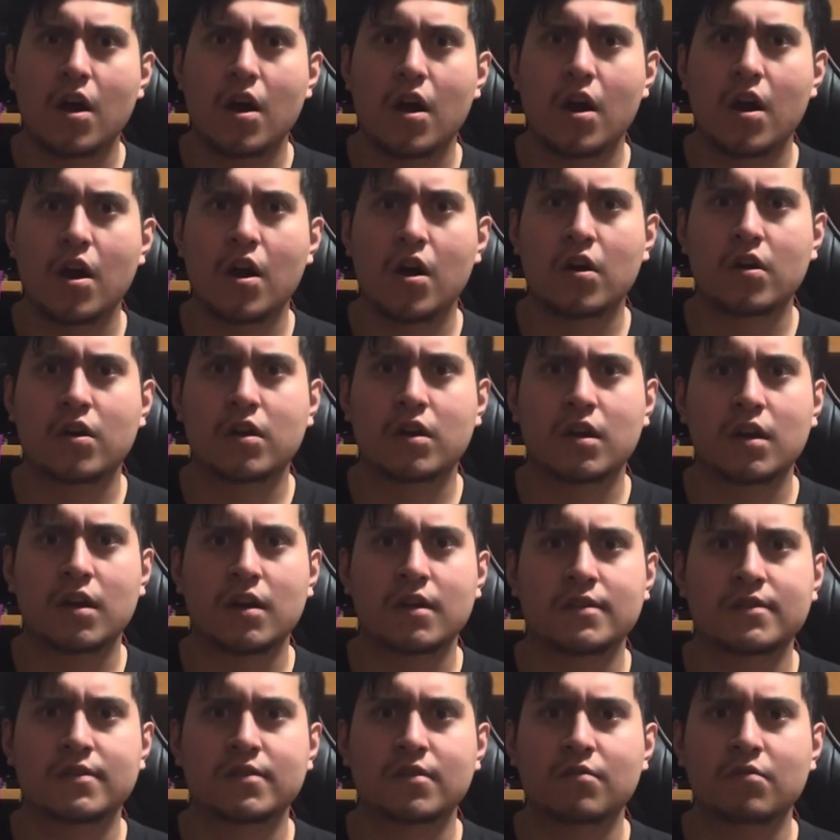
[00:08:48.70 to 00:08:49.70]
okay,
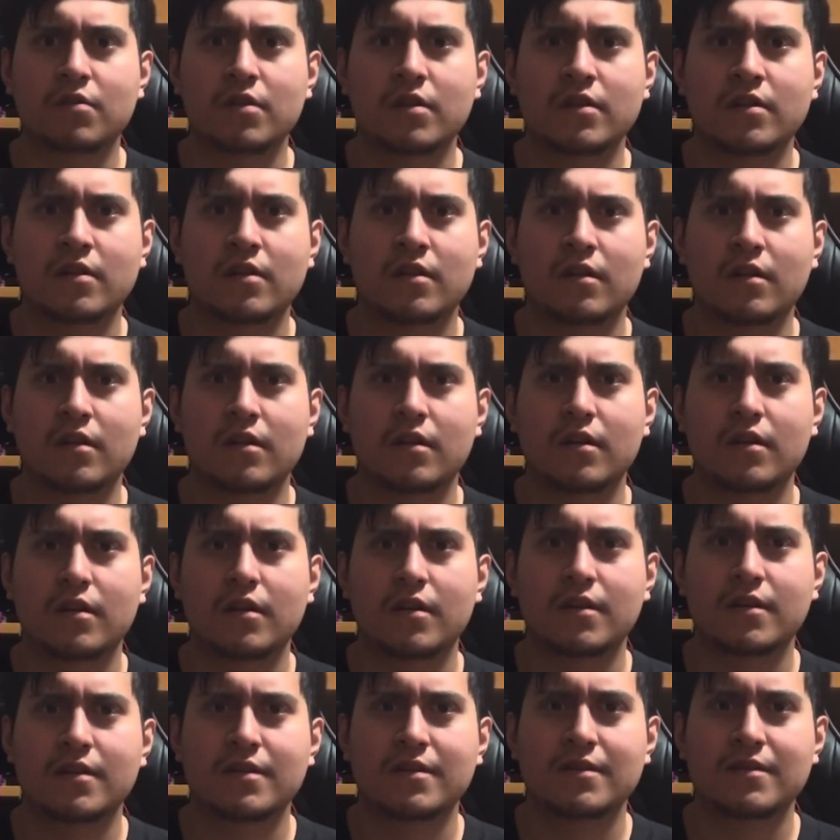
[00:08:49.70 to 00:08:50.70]
so we're in our
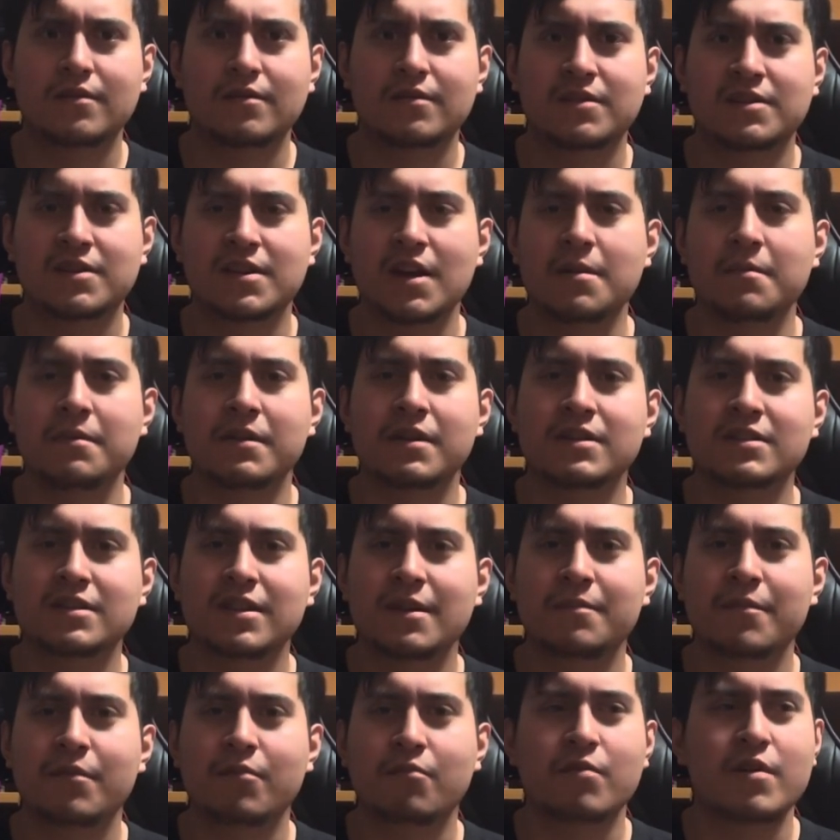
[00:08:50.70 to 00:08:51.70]
10 minutes
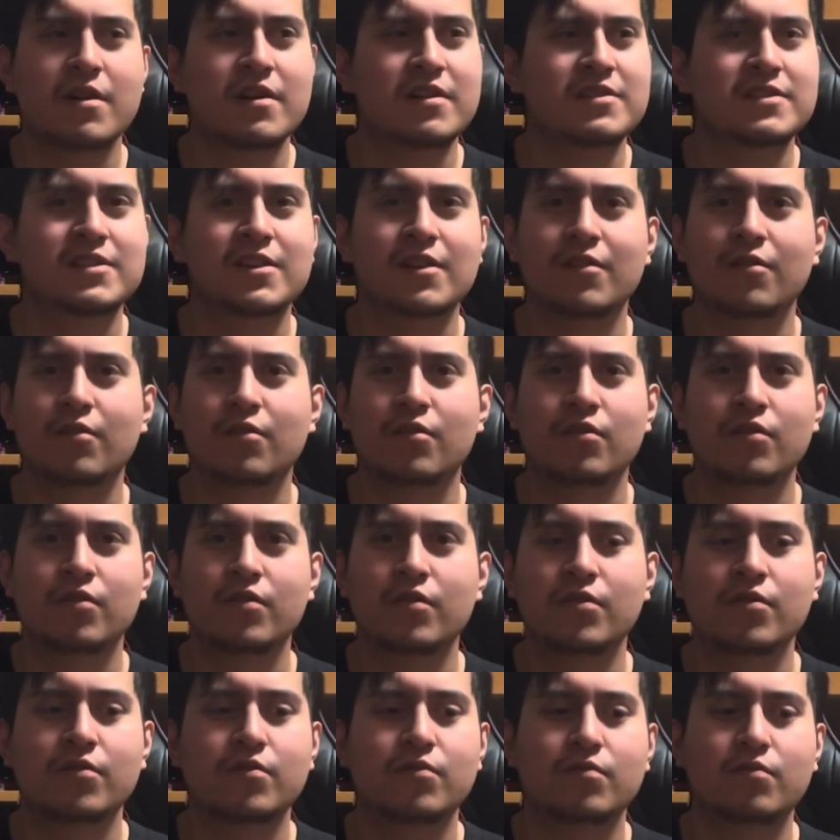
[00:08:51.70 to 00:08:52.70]
left, but where's the
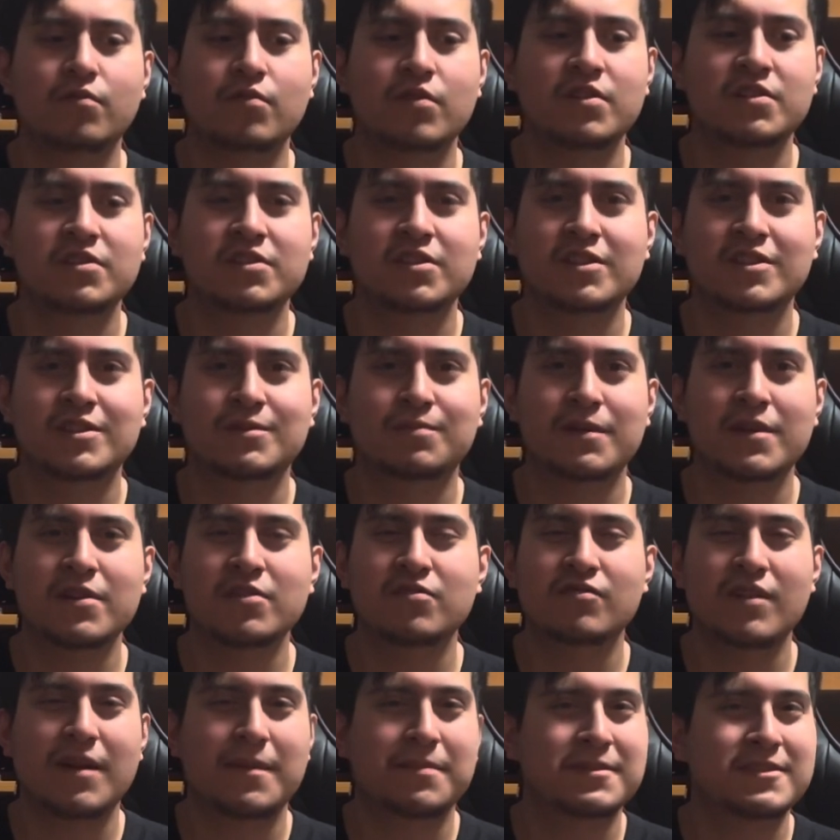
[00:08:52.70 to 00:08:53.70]

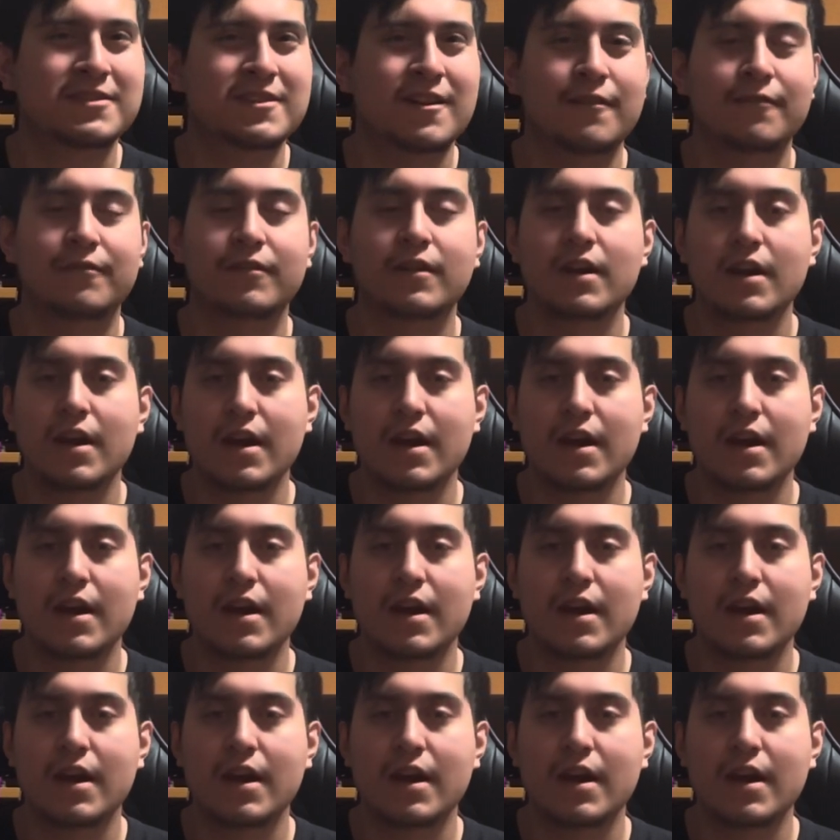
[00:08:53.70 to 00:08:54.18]
springtrap stuff?